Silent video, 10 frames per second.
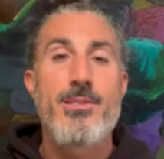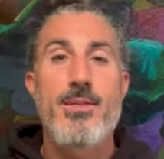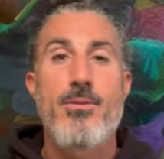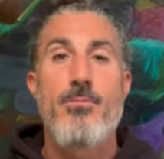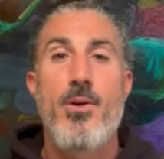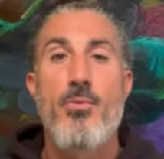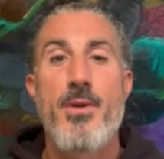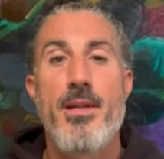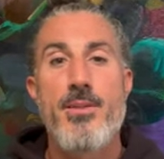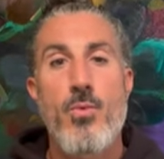single
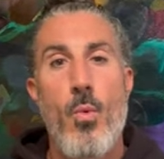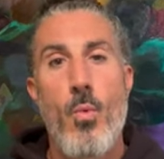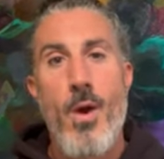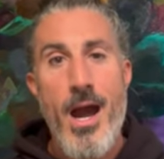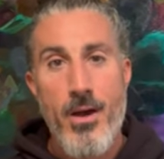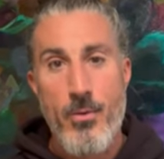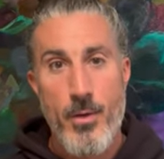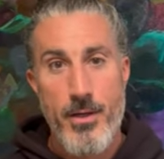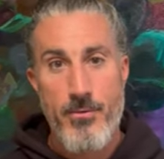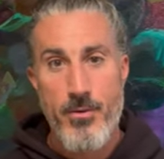moment, it's wild
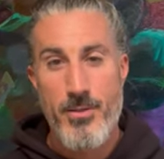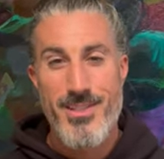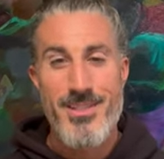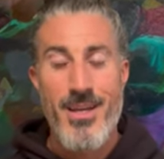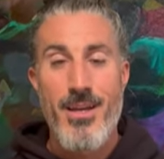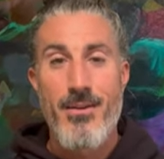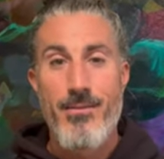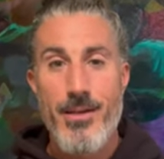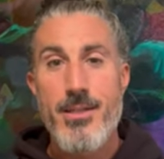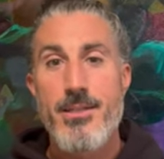what unfolds. It's
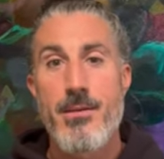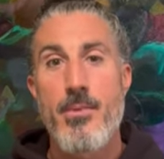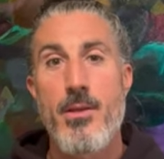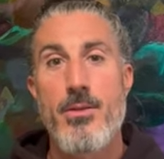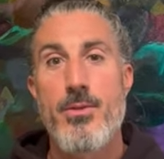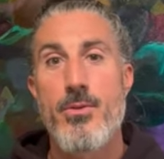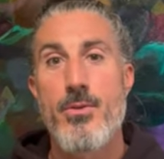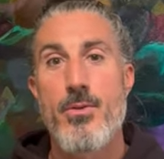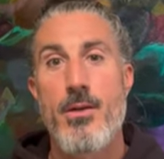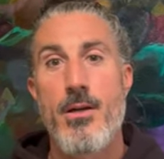very similar
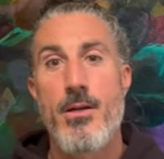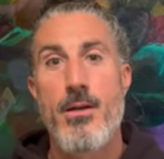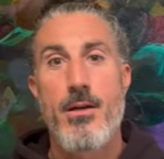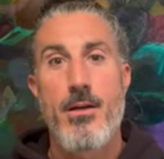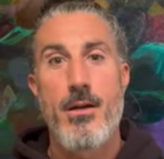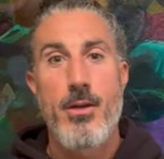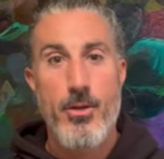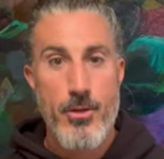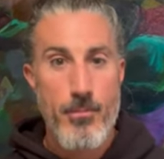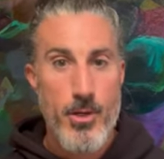to uh, a, a
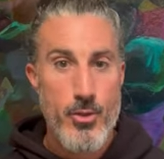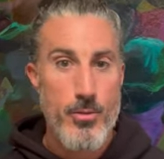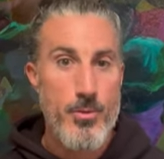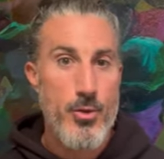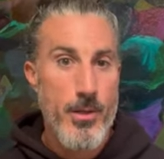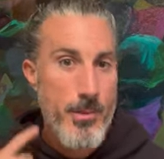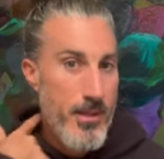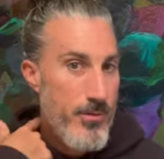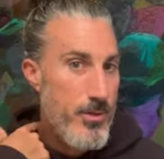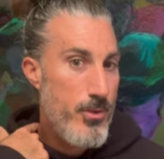good mushroom trip
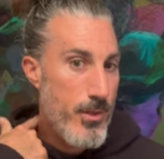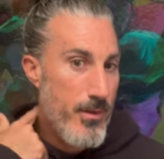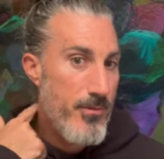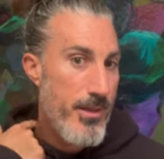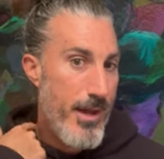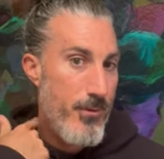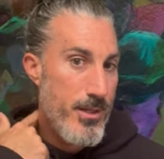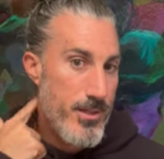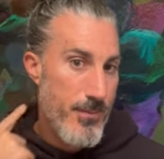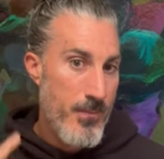if you're doing it for that
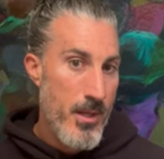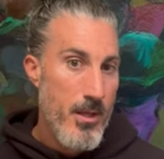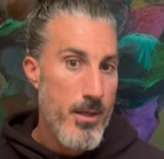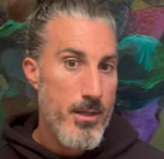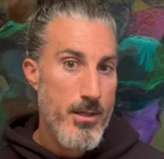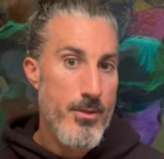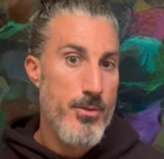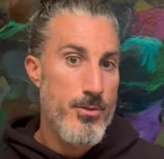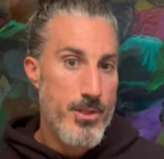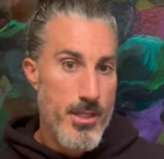reason. You know, you
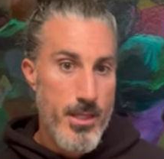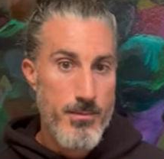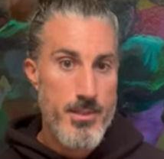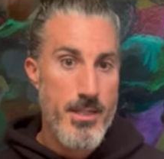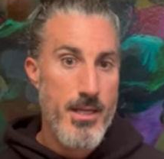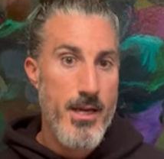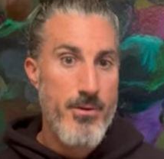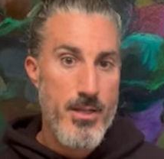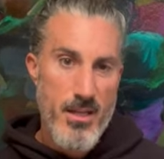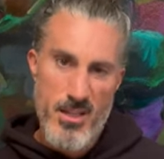just keep seeing
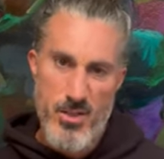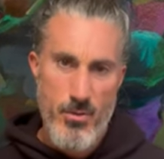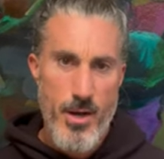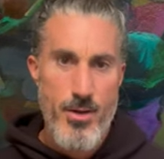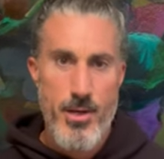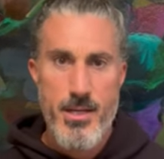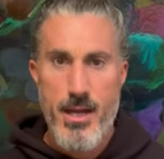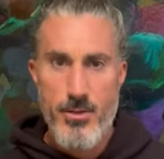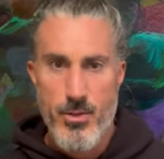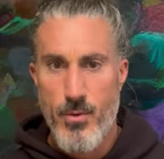everything and surrender it
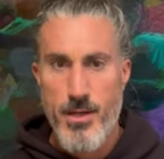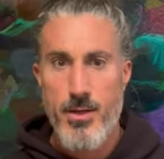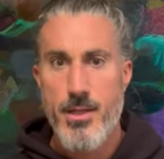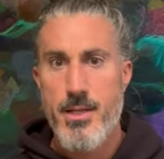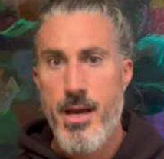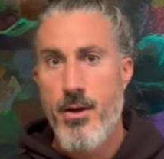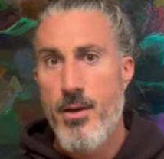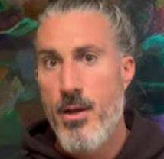down, surrender it down.